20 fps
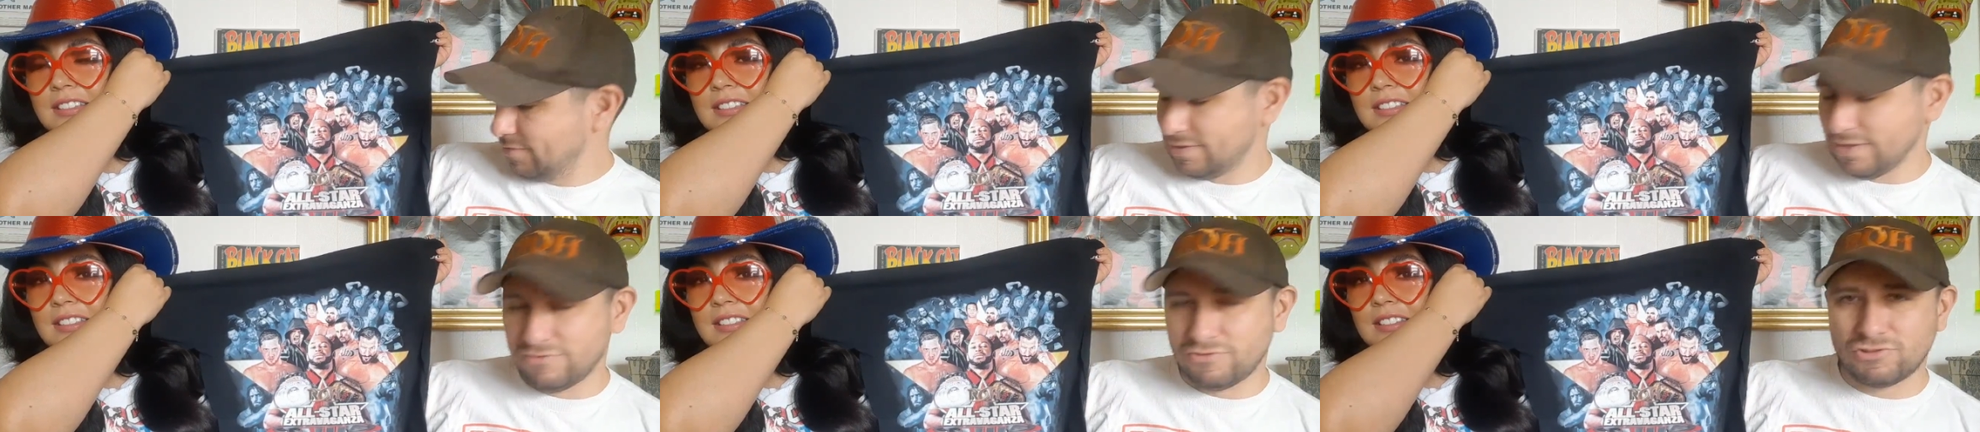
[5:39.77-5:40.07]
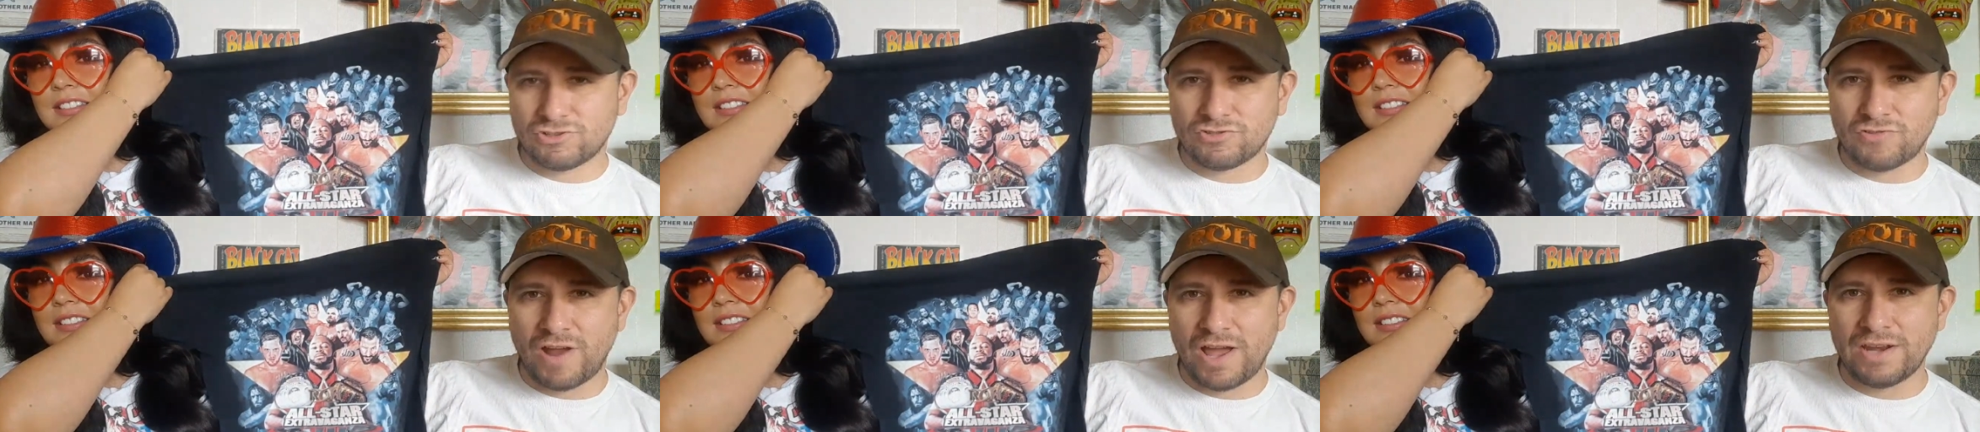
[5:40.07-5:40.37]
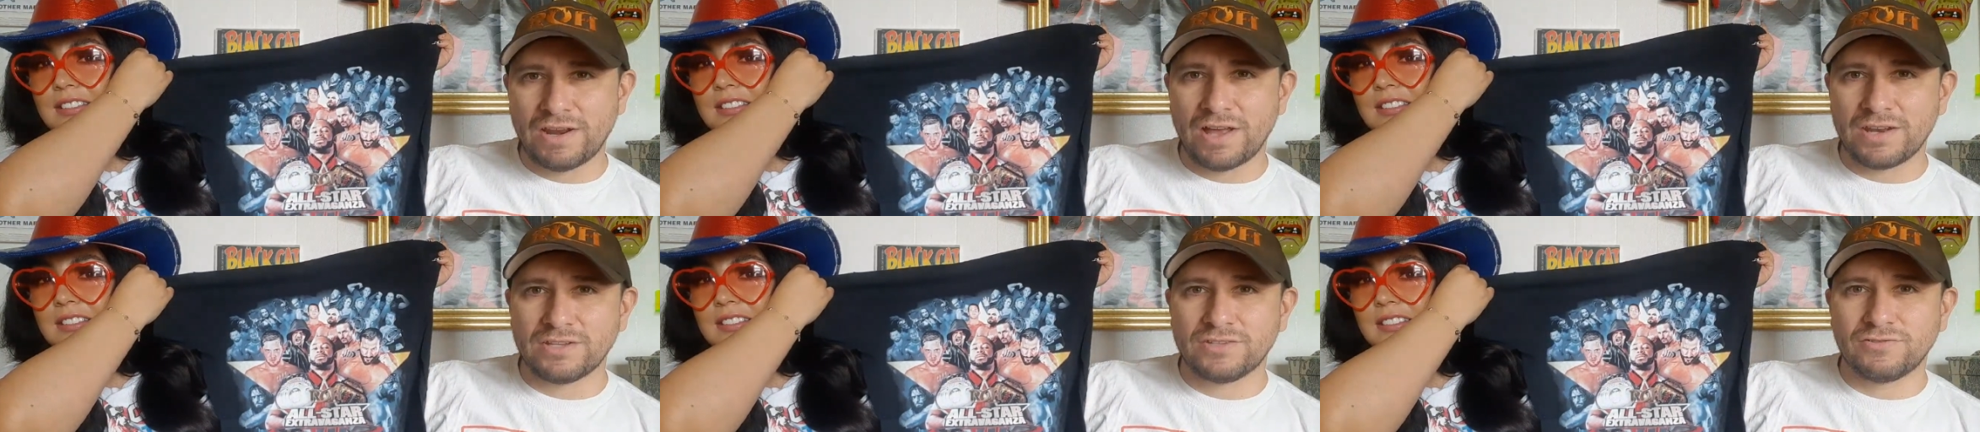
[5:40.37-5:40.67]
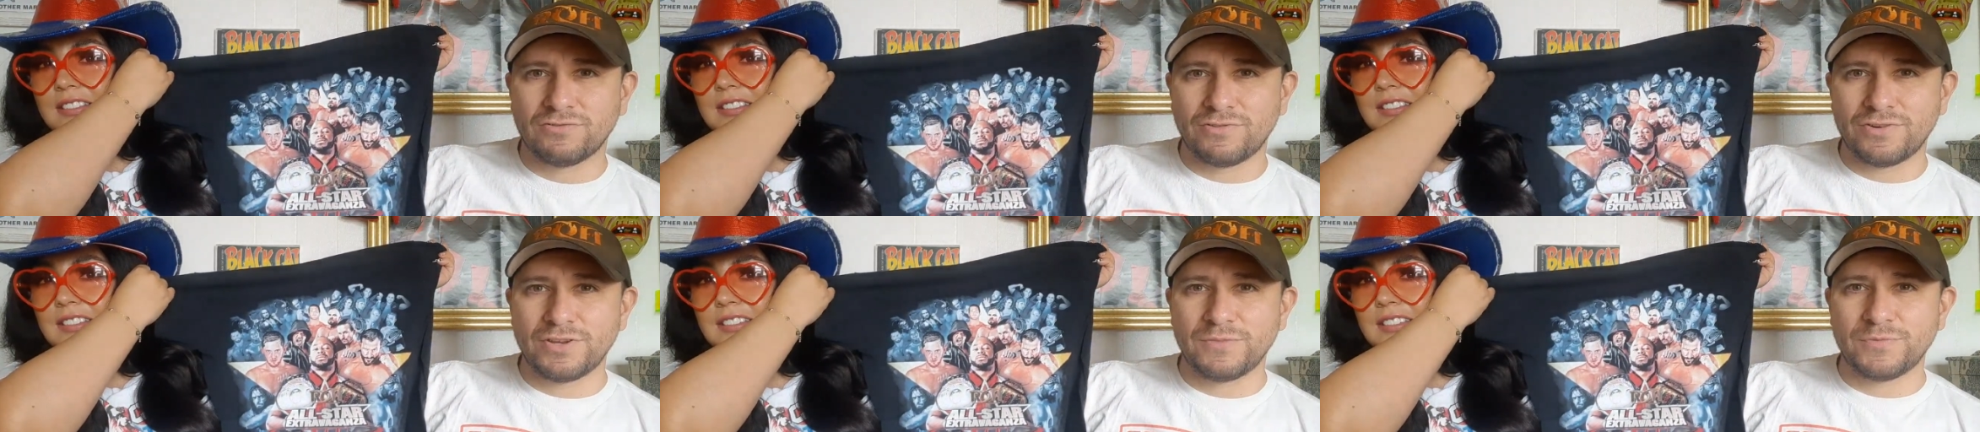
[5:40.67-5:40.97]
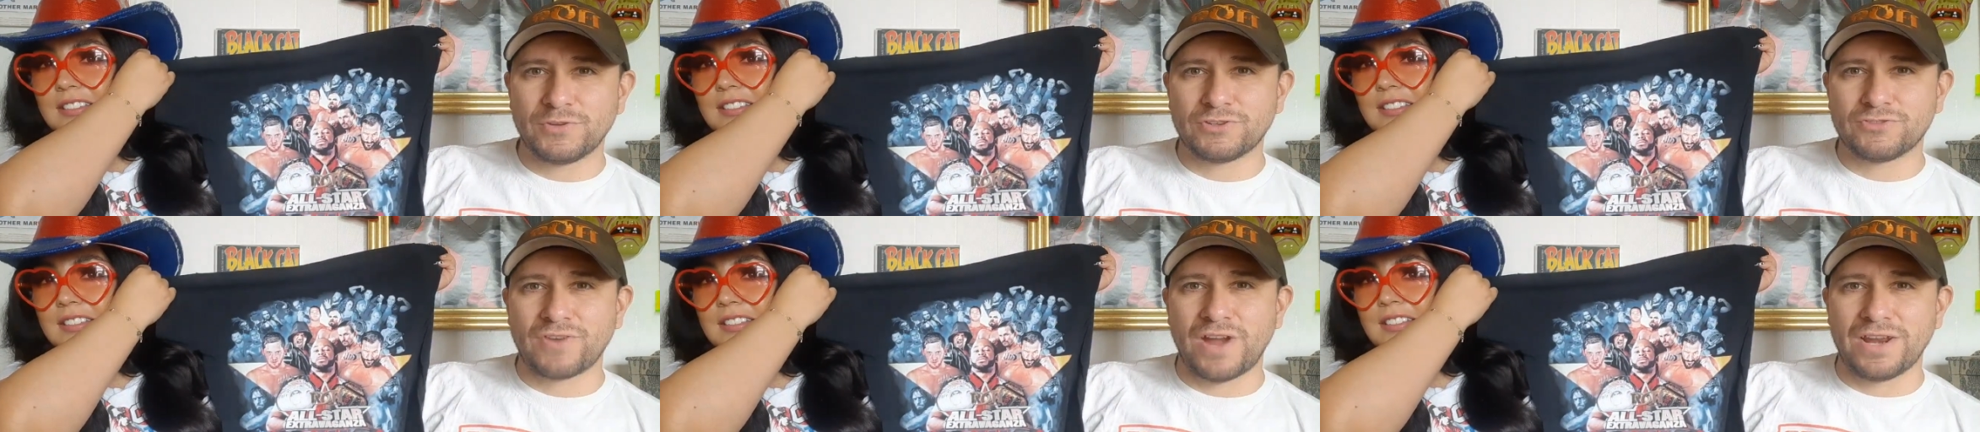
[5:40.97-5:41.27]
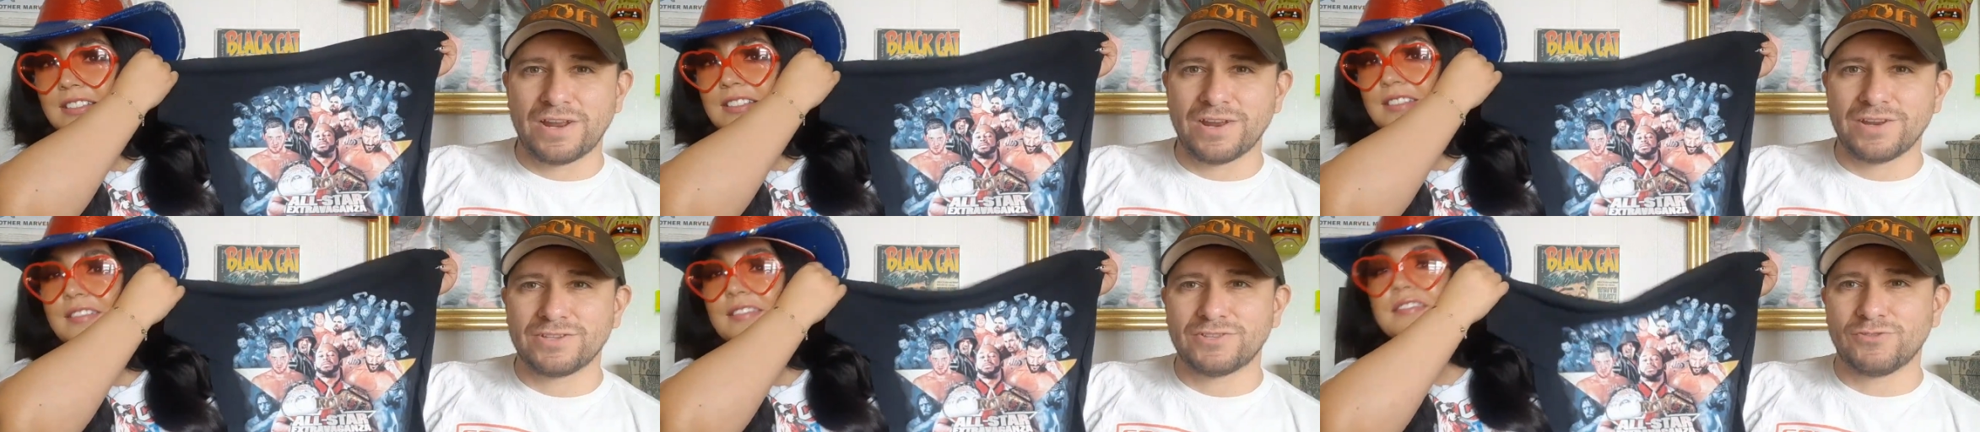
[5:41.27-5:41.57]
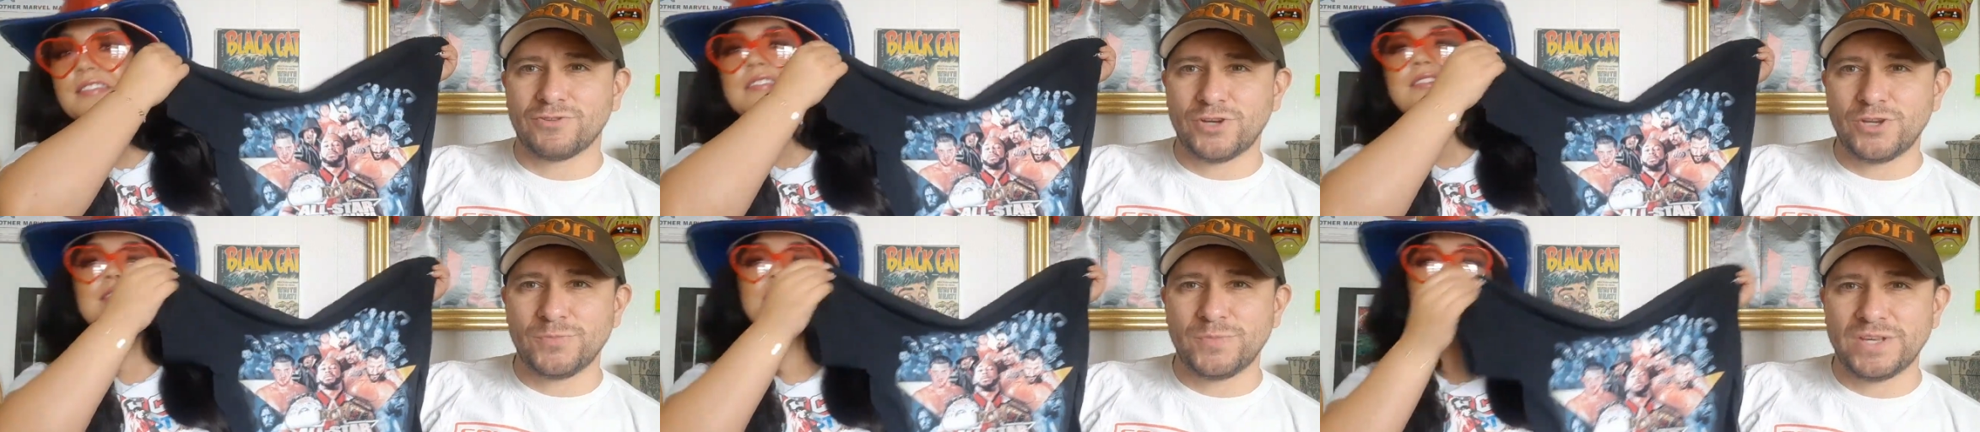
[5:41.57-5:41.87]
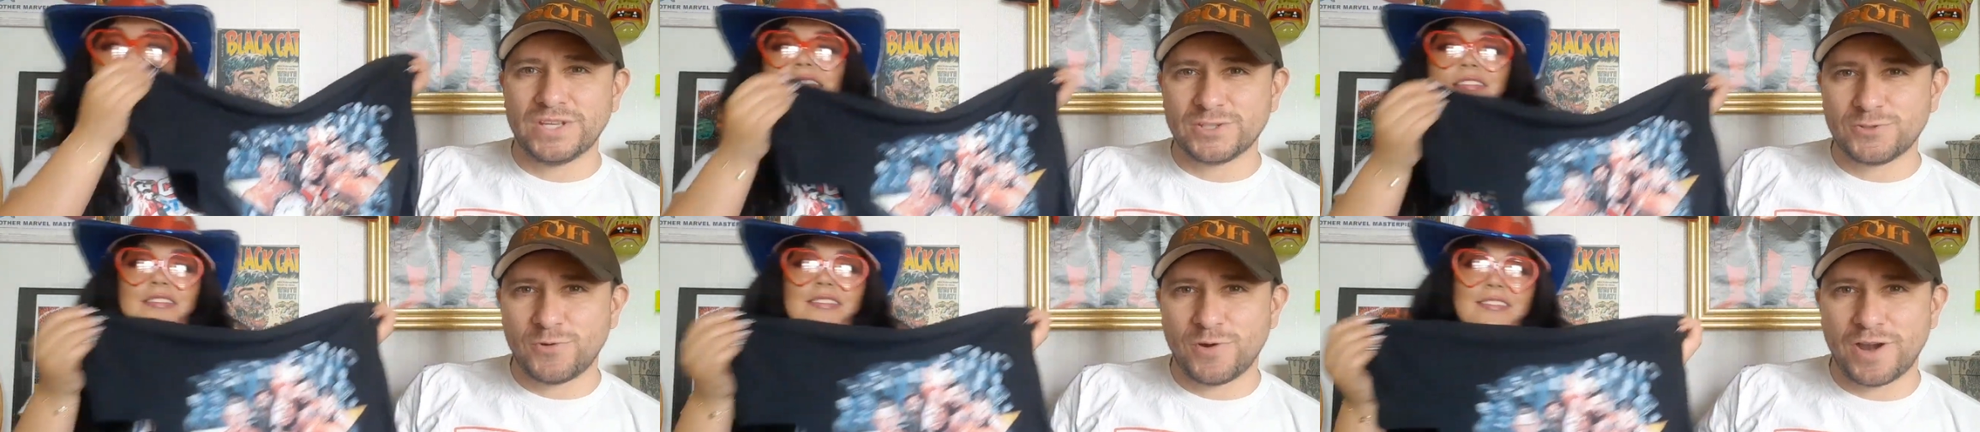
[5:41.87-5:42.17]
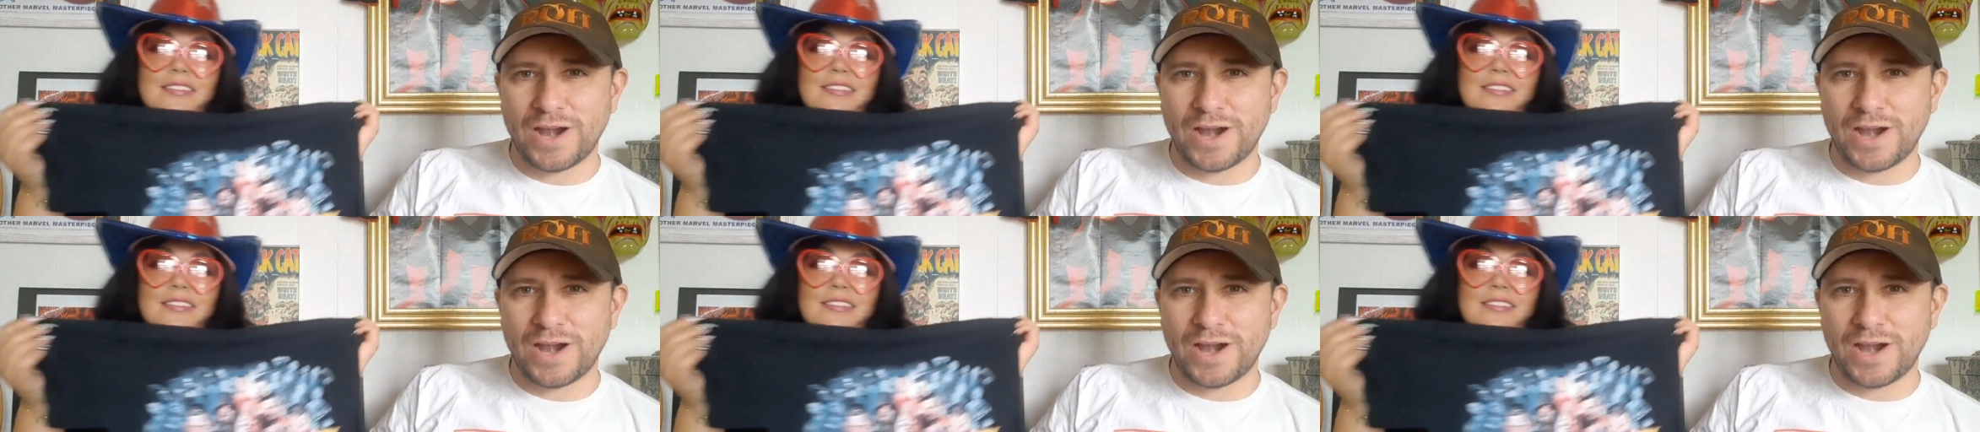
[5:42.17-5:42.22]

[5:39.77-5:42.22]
Speaker 1: was at the Shrine Auditorium. The Shrine Auditorium is